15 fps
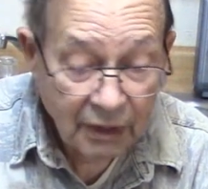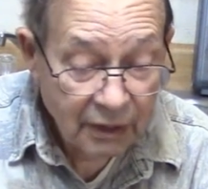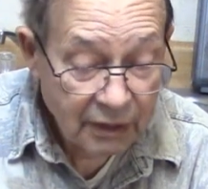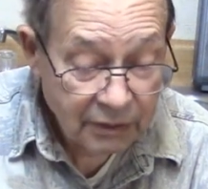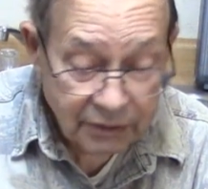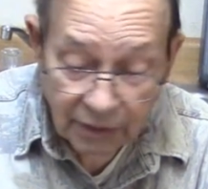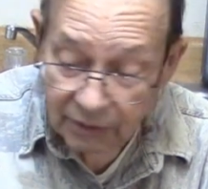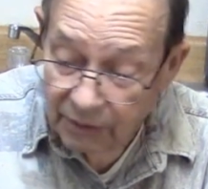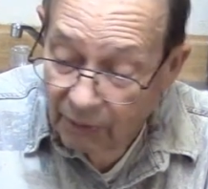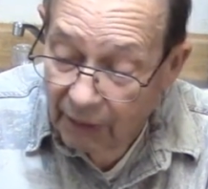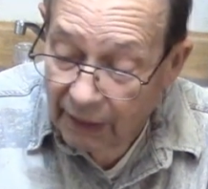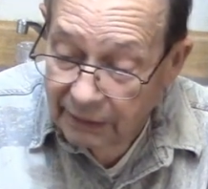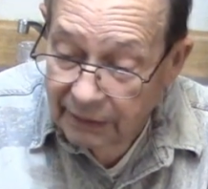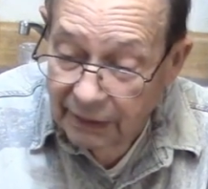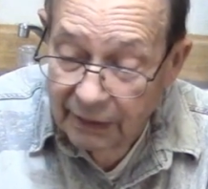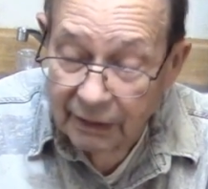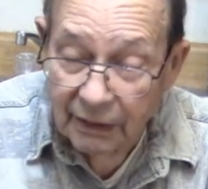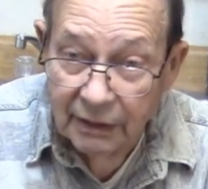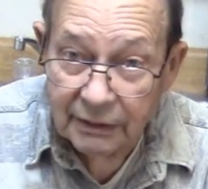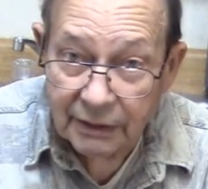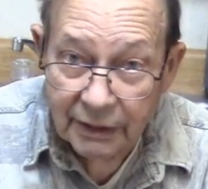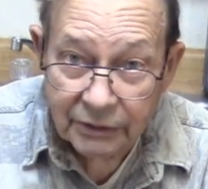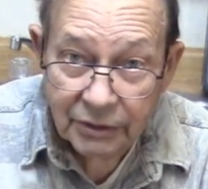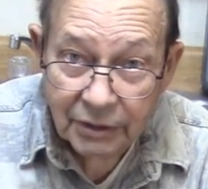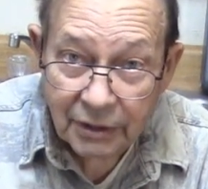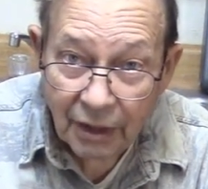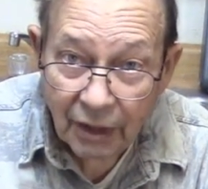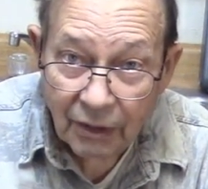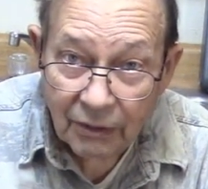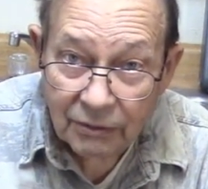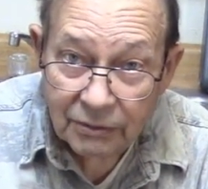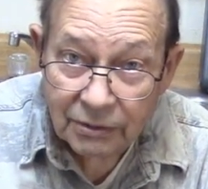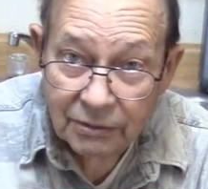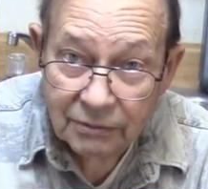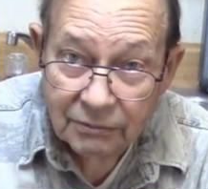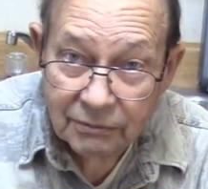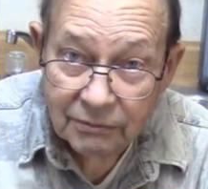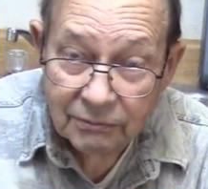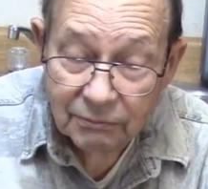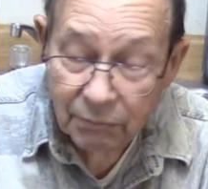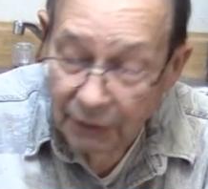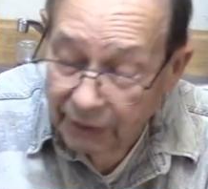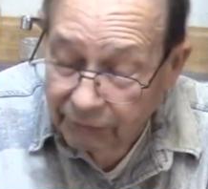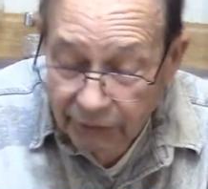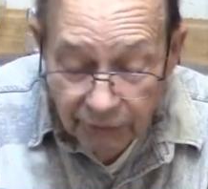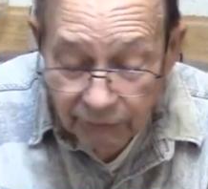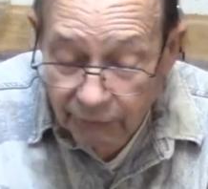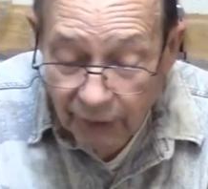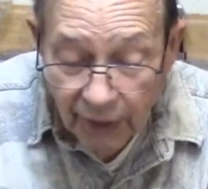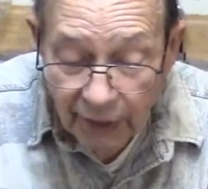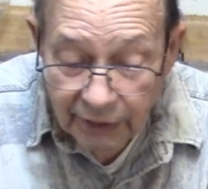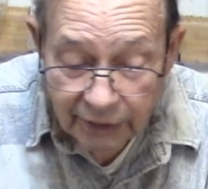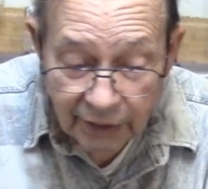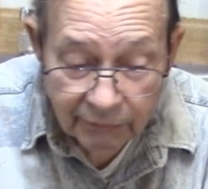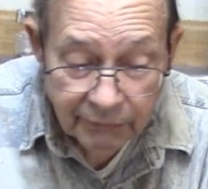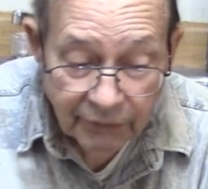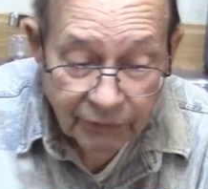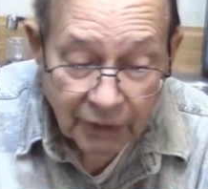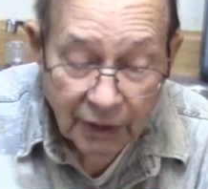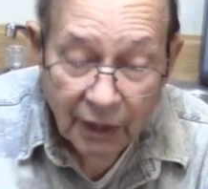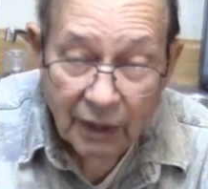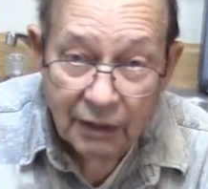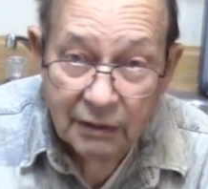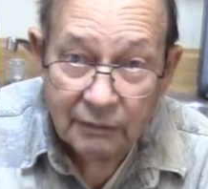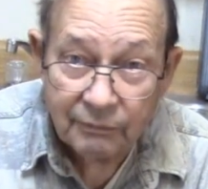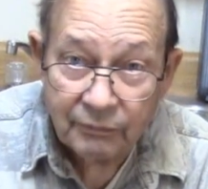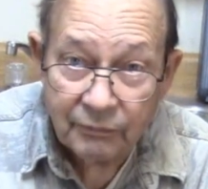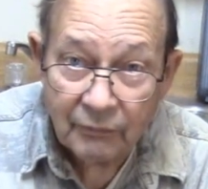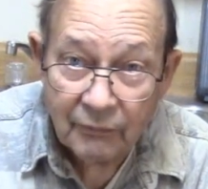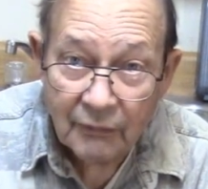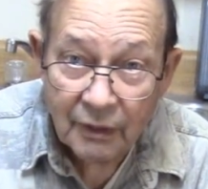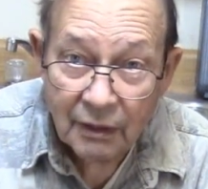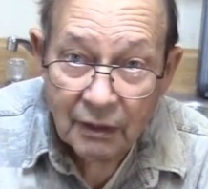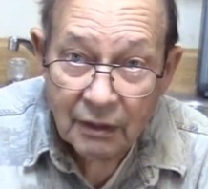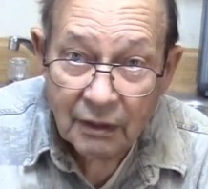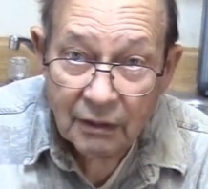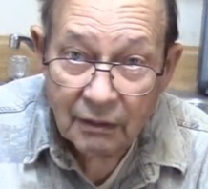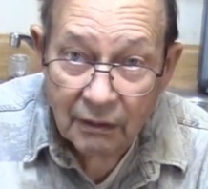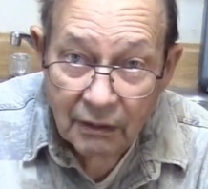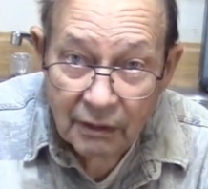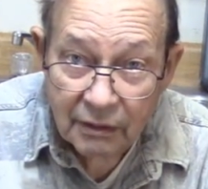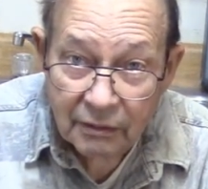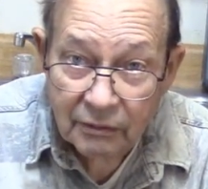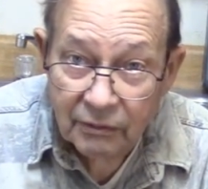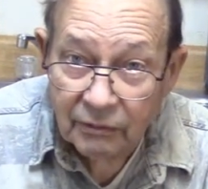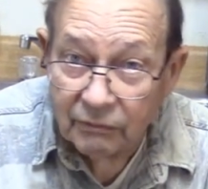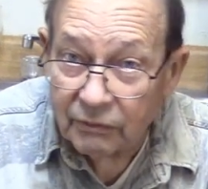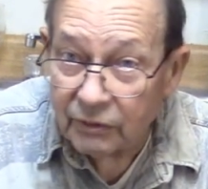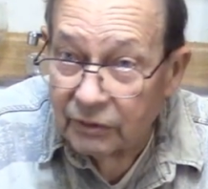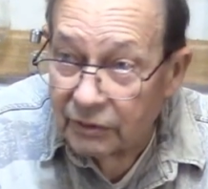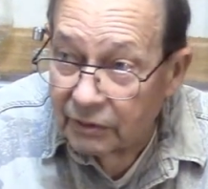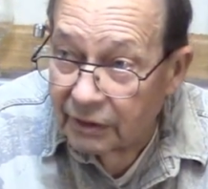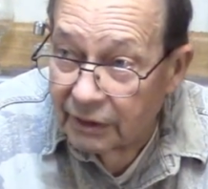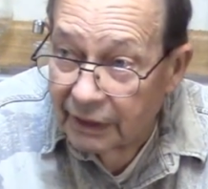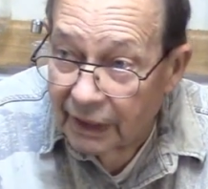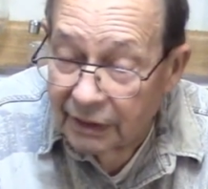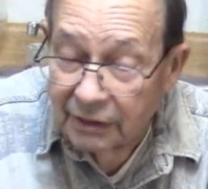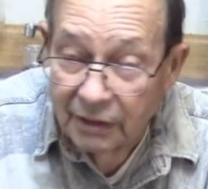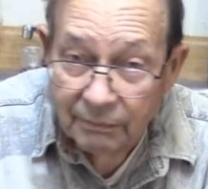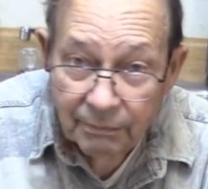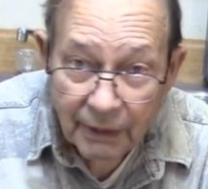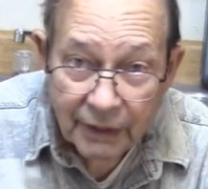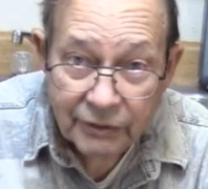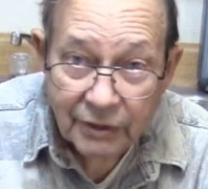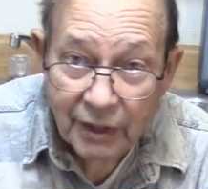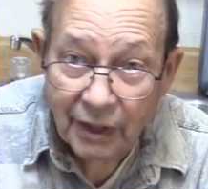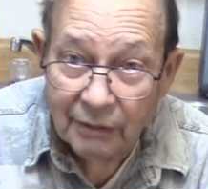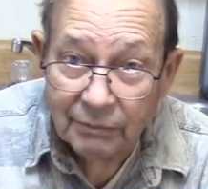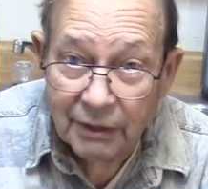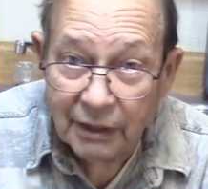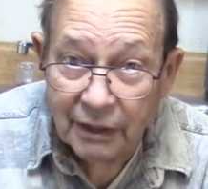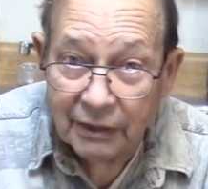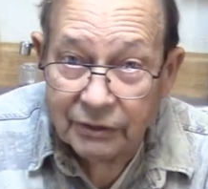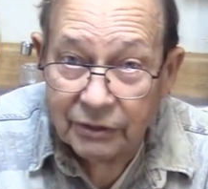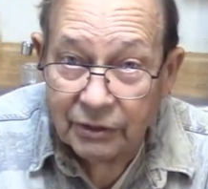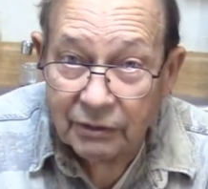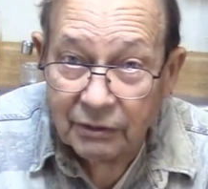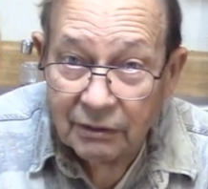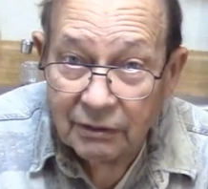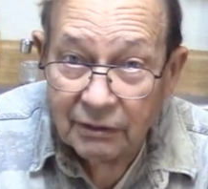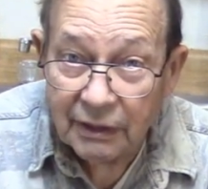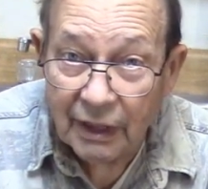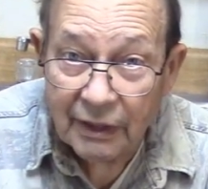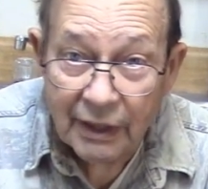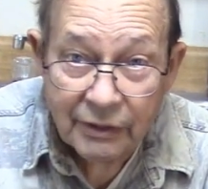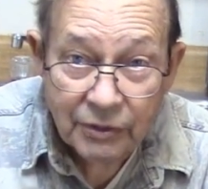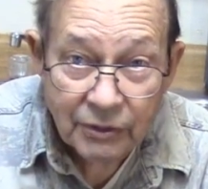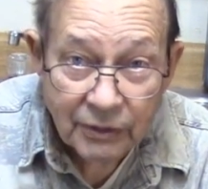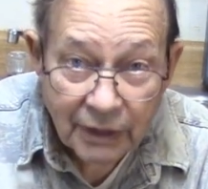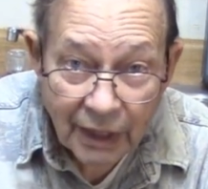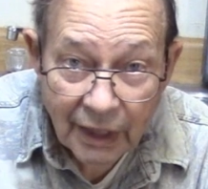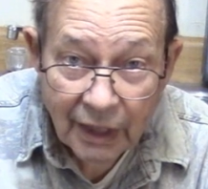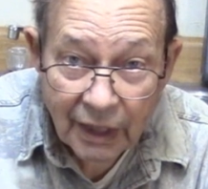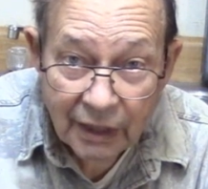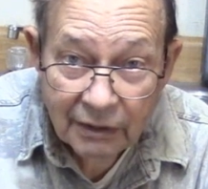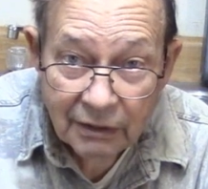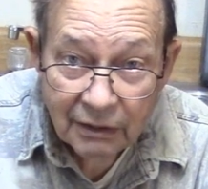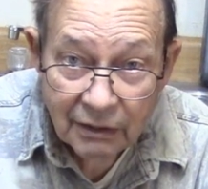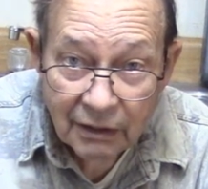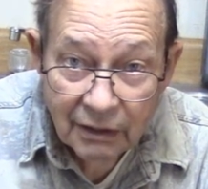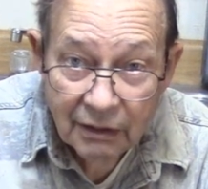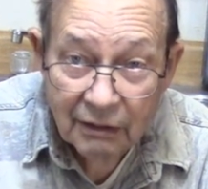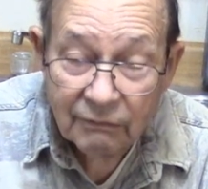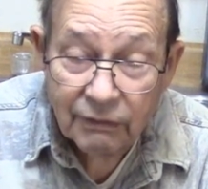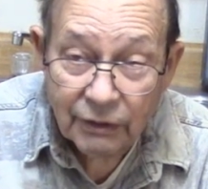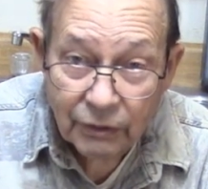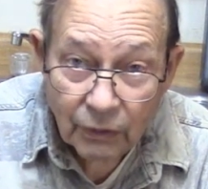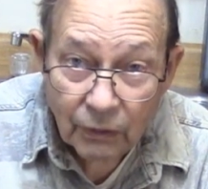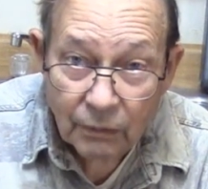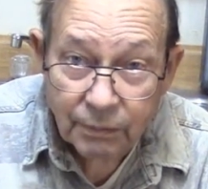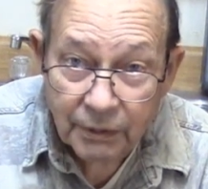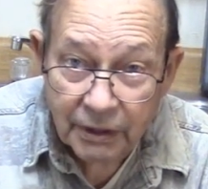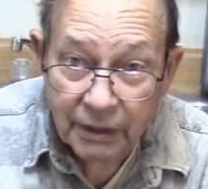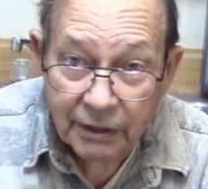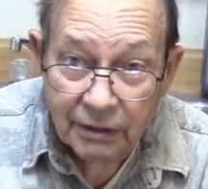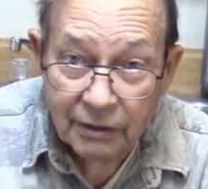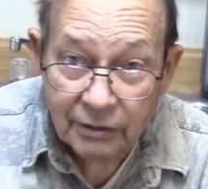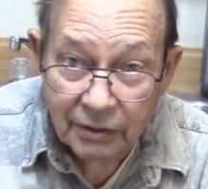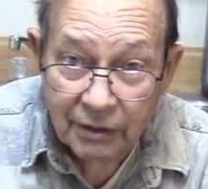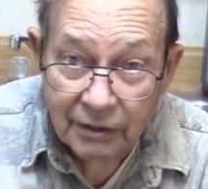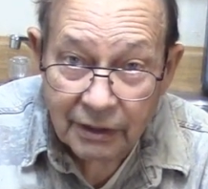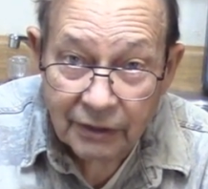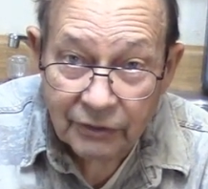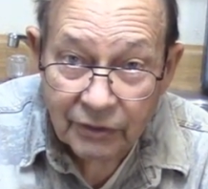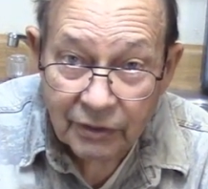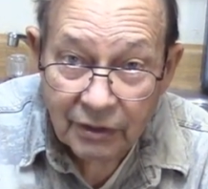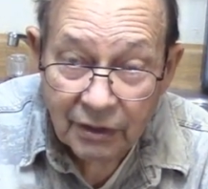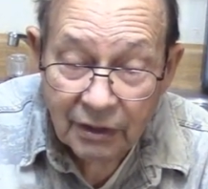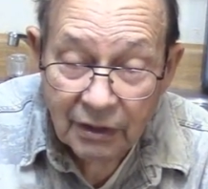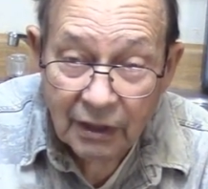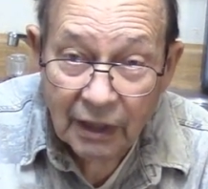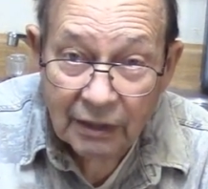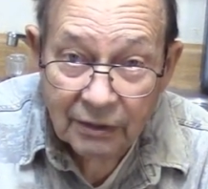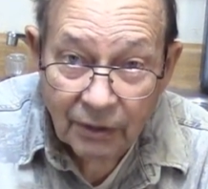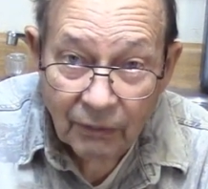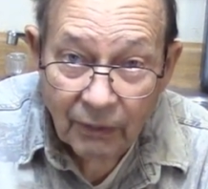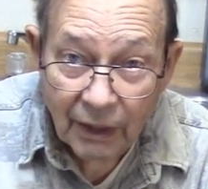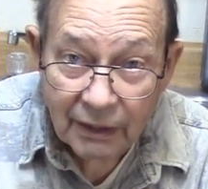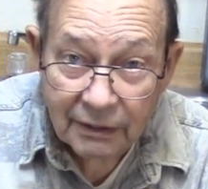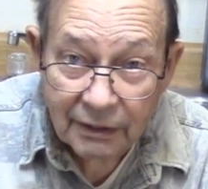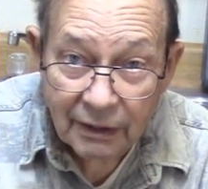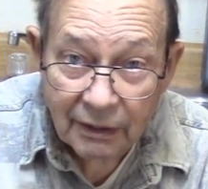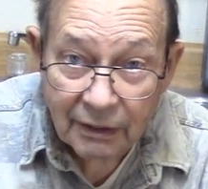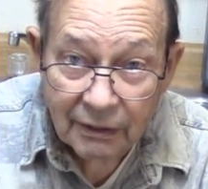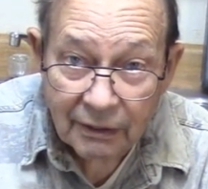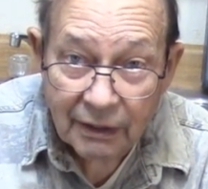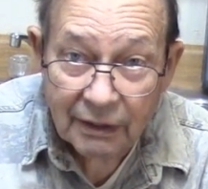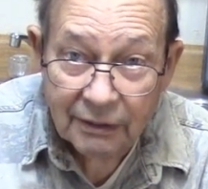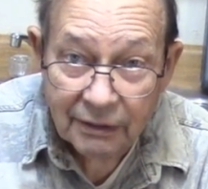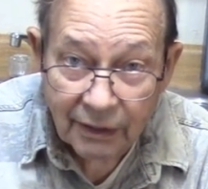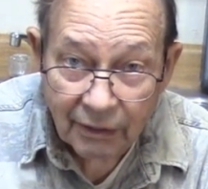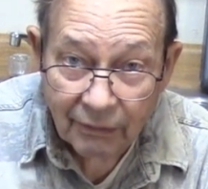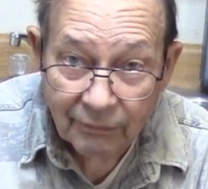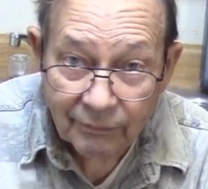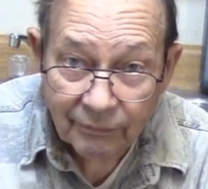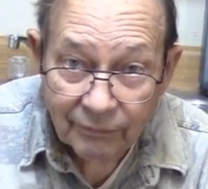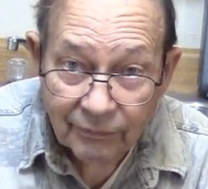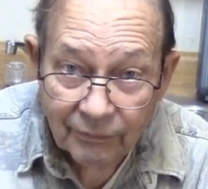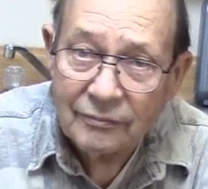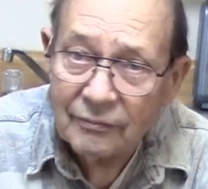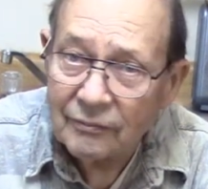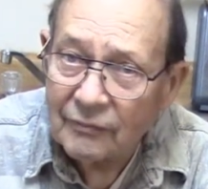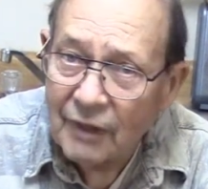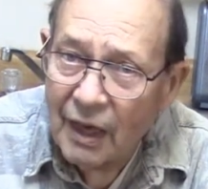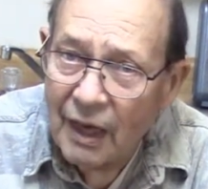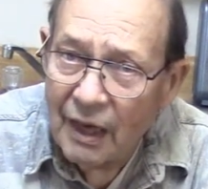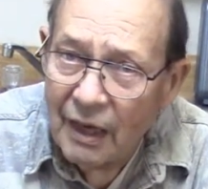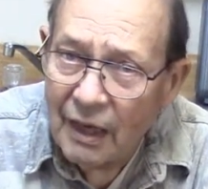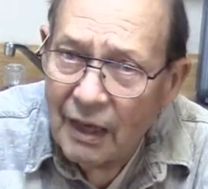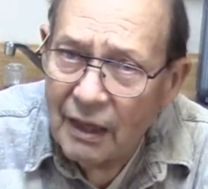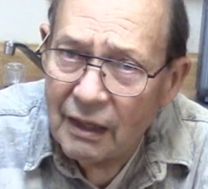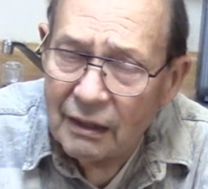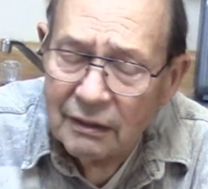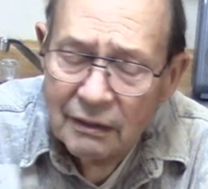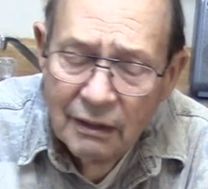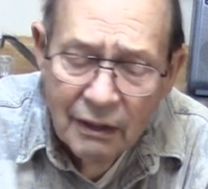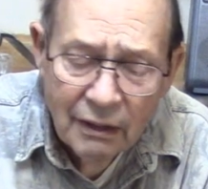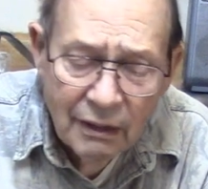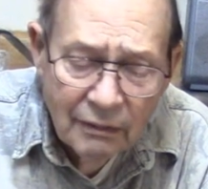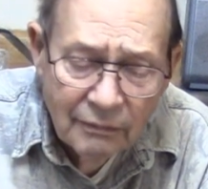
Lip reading: So go out there and get your calls, play with a variety of them if you like, learn to get the best combination that you can for your particular turkeys, and go out there and get them. And